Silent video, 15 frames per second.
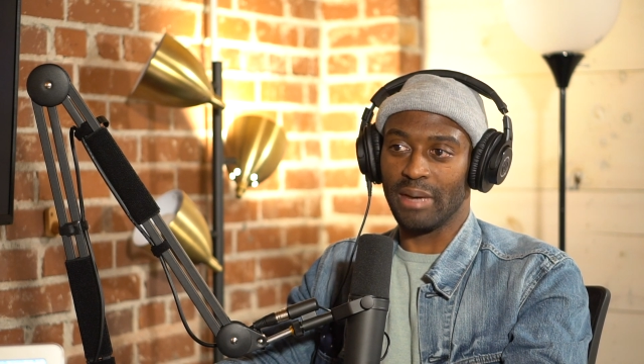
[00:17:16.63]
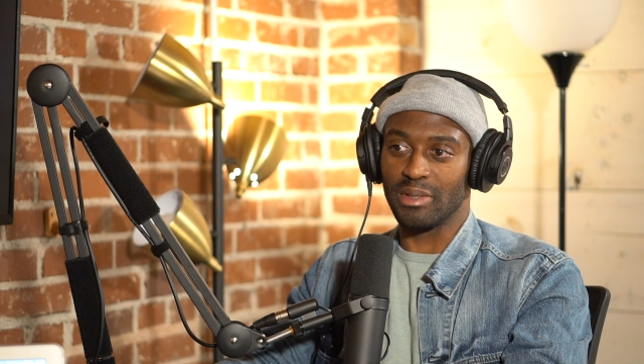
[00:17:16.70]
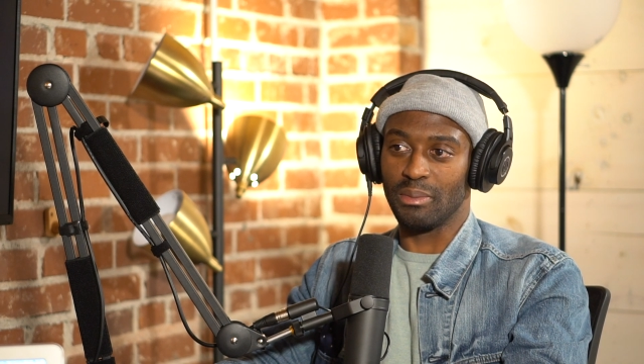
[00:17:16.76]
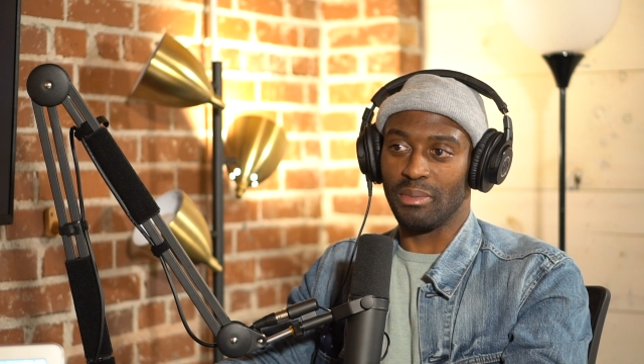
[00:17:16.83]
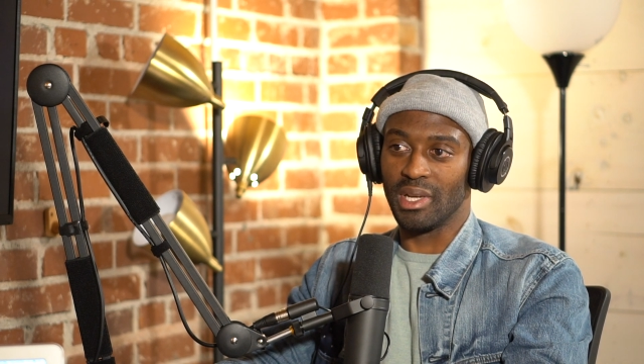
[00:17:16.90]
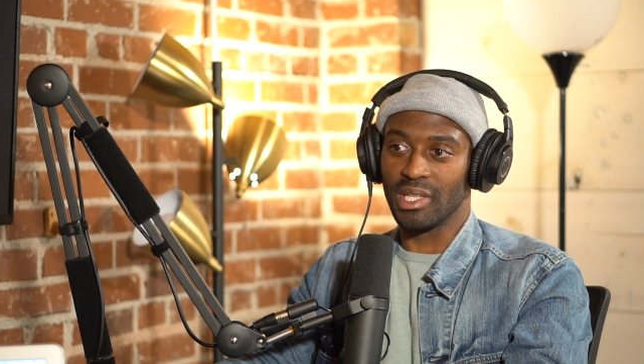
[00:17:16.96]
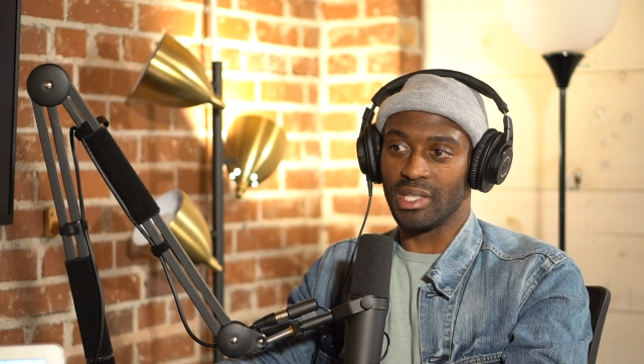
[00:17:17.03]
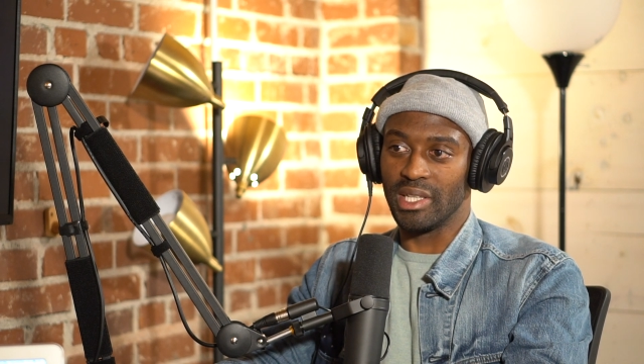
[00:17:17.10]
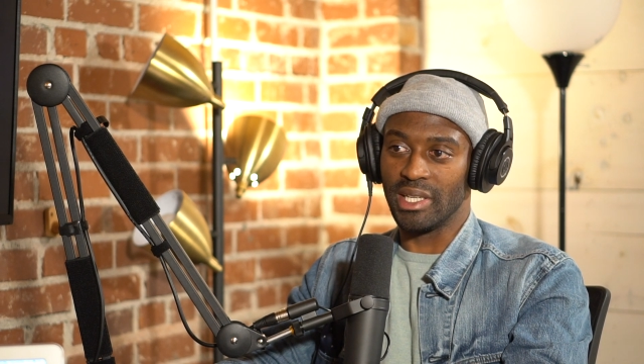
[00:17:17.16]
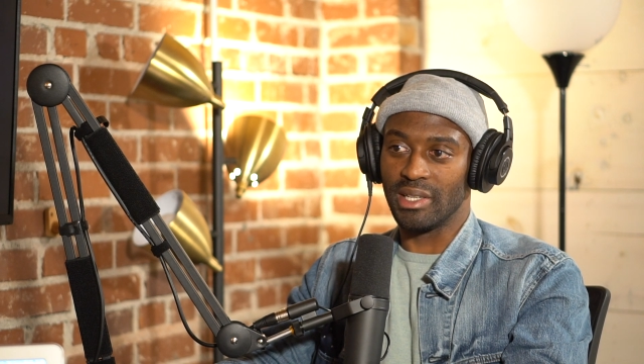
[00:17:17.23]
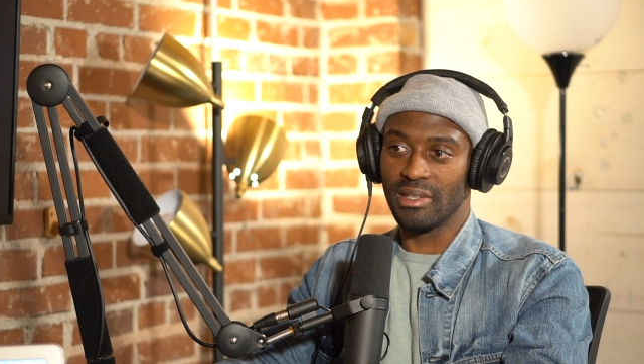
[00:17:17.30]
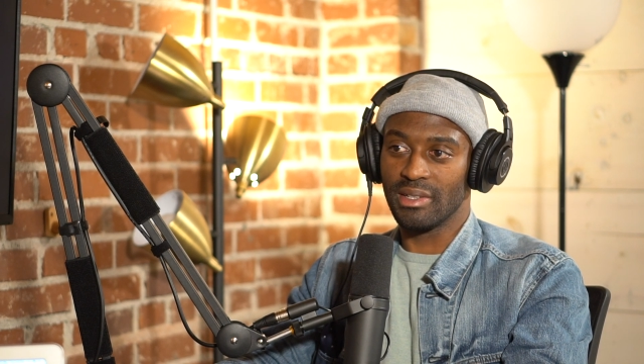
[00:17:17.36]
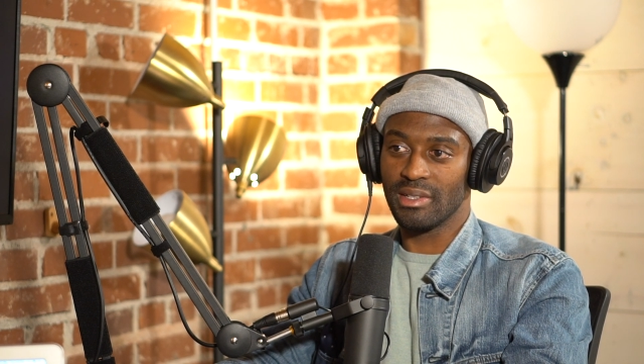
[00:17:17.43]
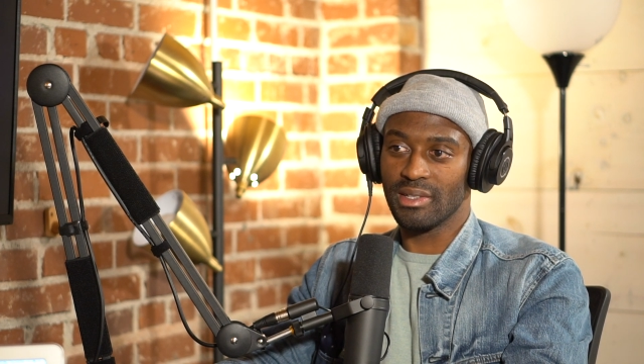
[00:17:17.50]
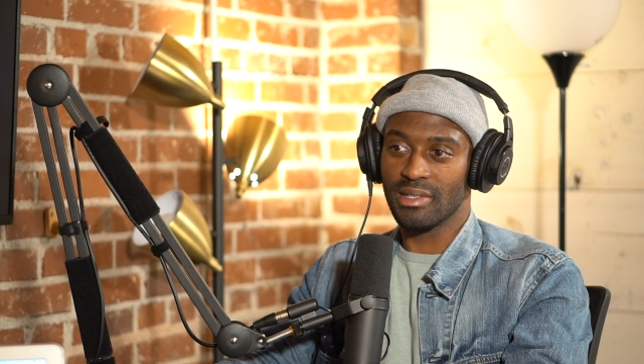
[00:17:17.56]

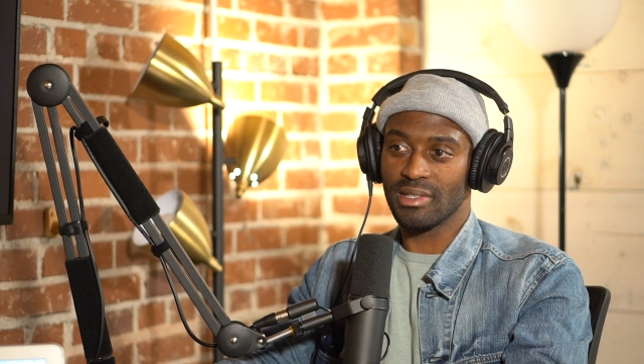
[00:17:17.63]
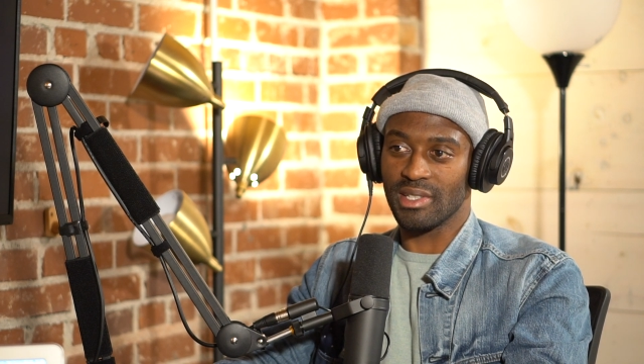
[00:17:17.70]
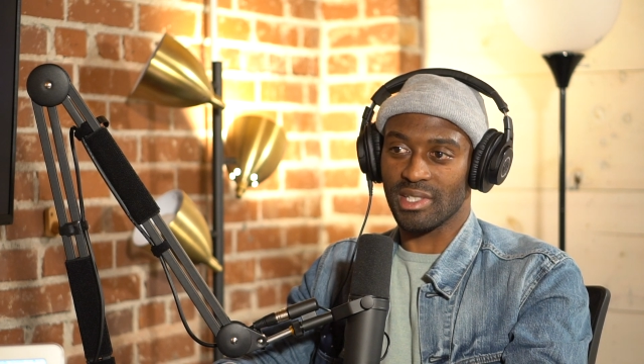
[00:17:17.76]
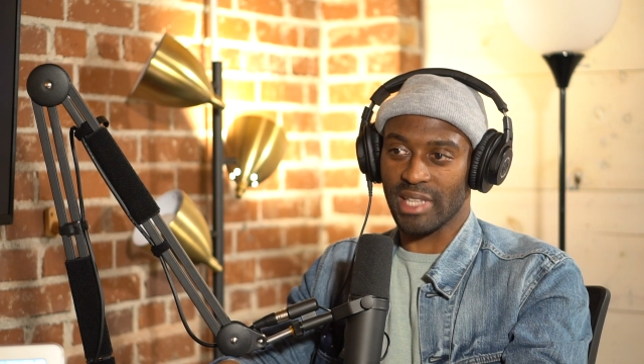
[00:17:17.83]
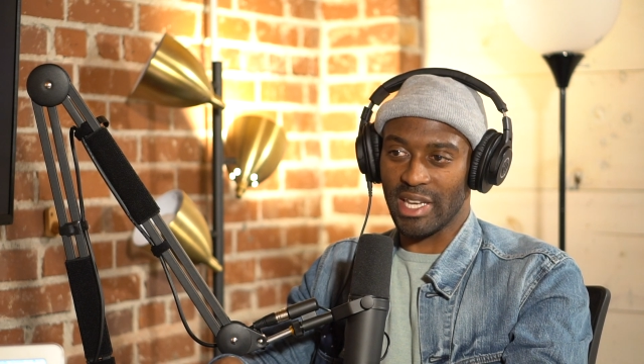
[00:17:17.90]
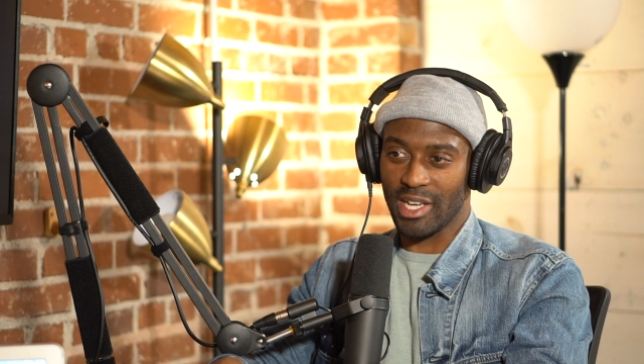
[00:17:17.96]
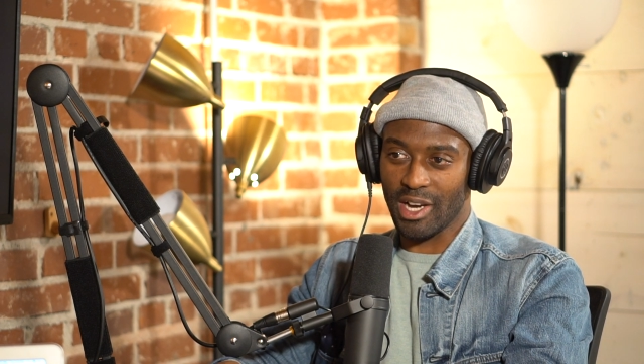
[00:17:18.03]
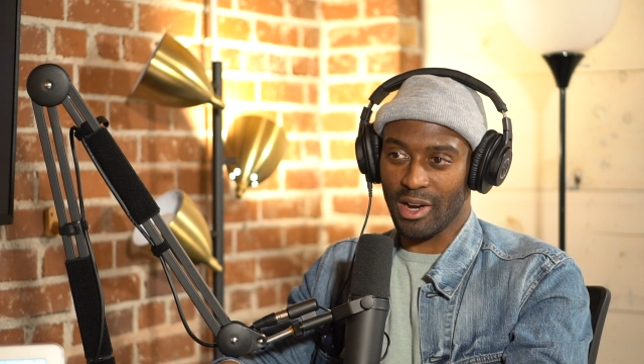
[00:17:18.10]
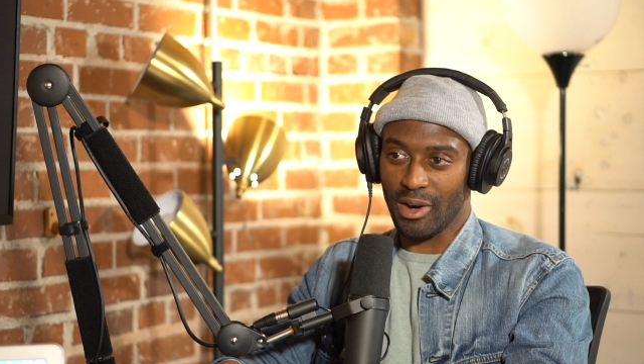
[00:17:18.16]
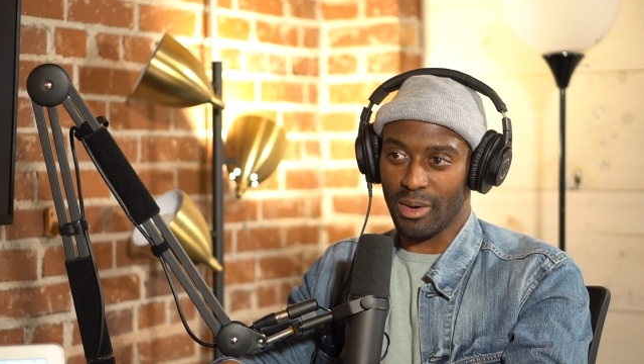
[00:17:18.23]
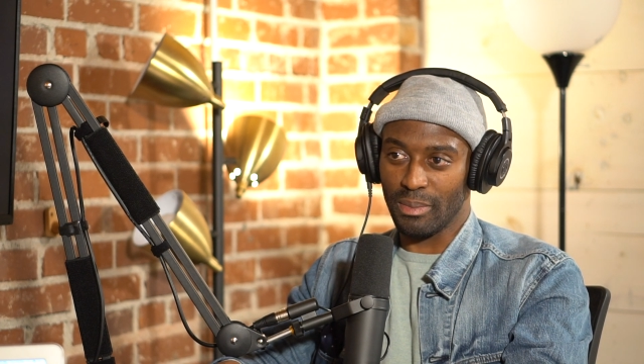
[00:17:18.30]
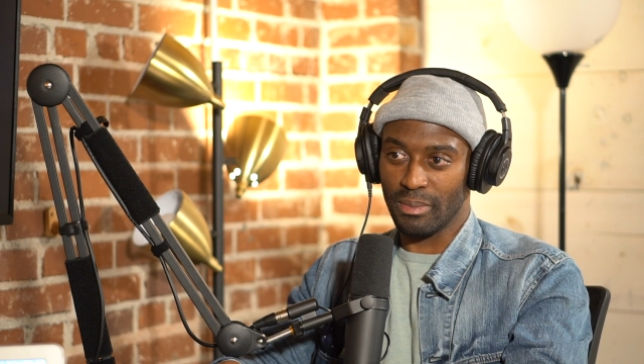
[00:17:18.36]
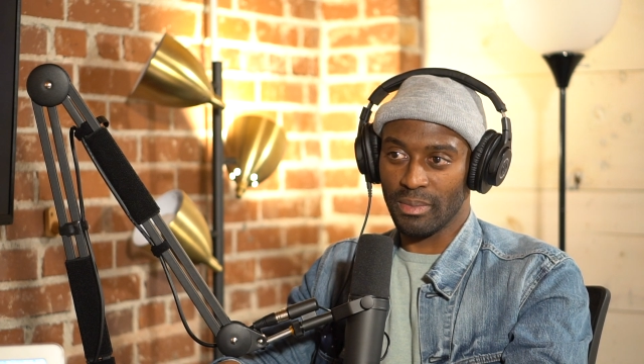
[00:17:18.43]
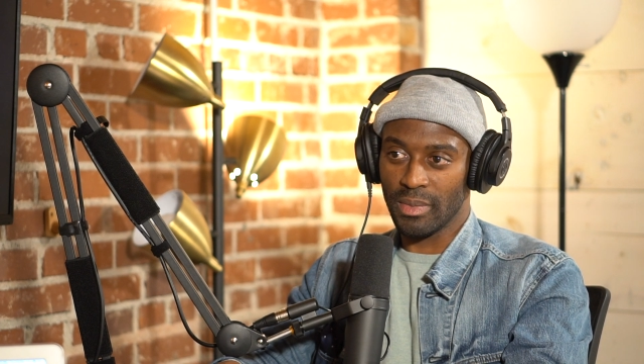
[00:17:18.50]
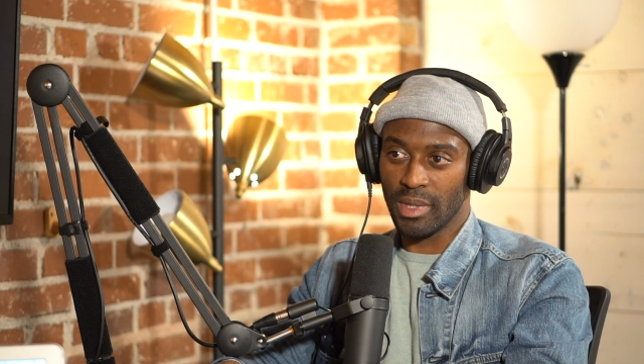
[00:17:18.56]
adaptability to stay
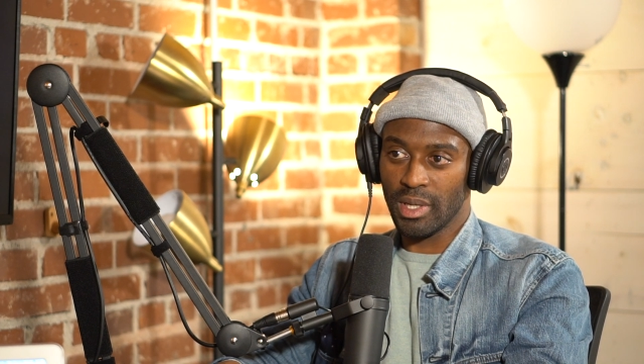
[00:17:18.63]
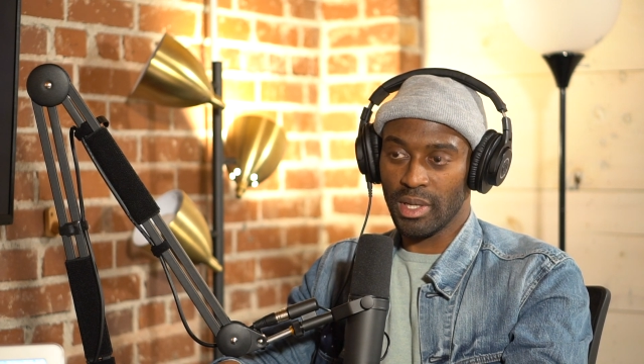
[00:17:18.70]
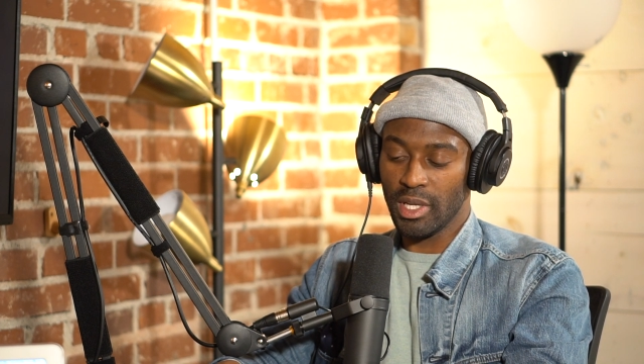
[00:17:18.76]
calm,